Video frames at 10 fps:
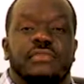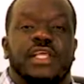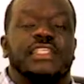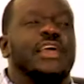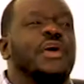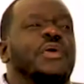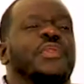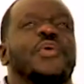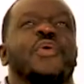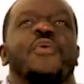and say,
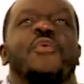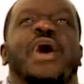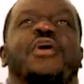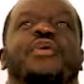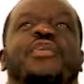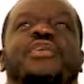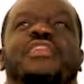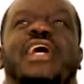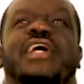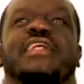No, we are all
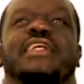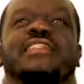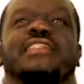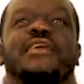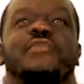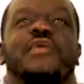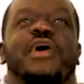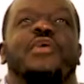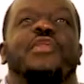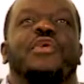under grace. We are
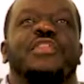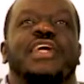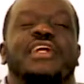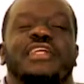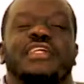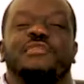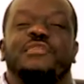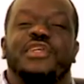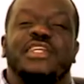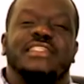all under grace.
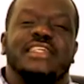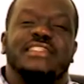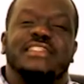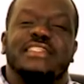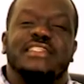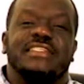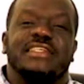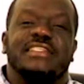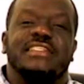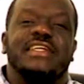Brothers and
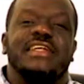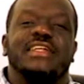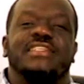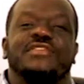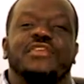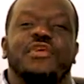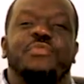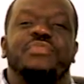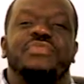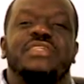sisters, grace
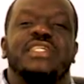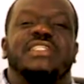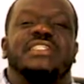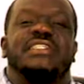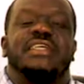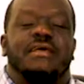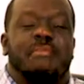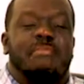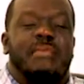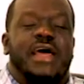operates
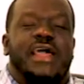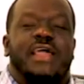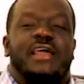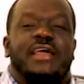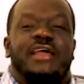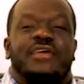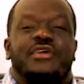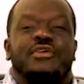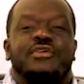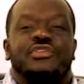by
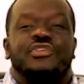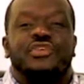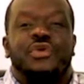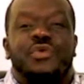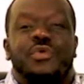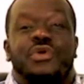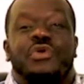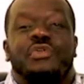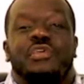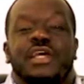God's
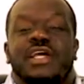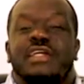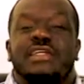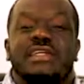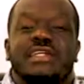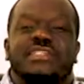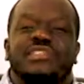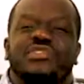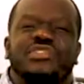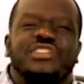word. Grace
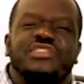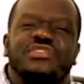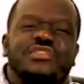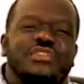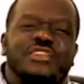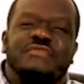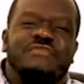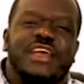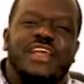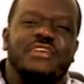doesn't
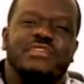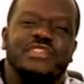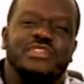nullify God's